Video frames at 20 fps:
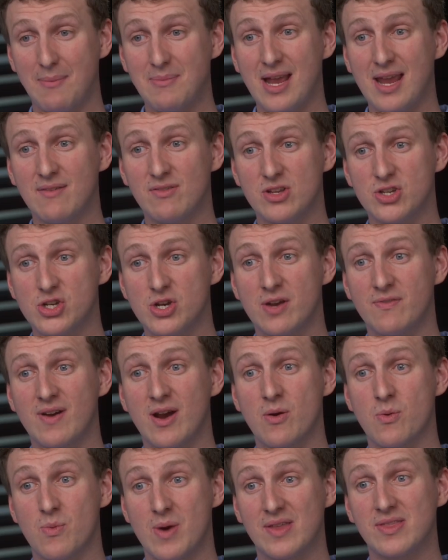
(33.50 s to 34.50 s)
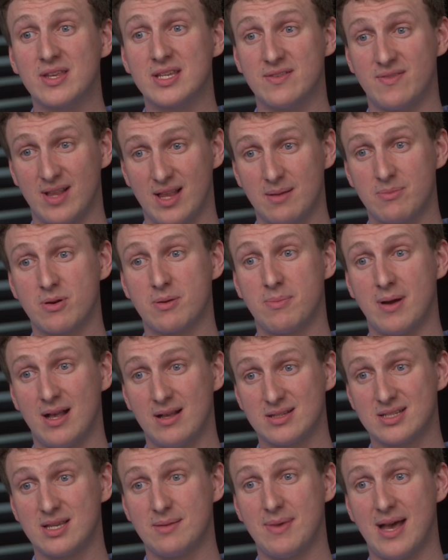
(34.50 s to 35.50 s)
I'm not even sure if I read the developer
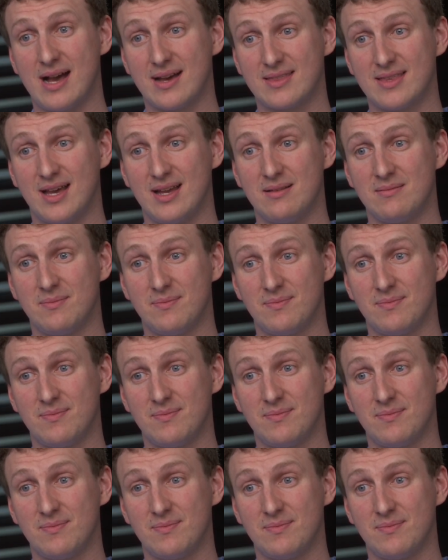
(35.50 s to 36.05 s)
policy back then.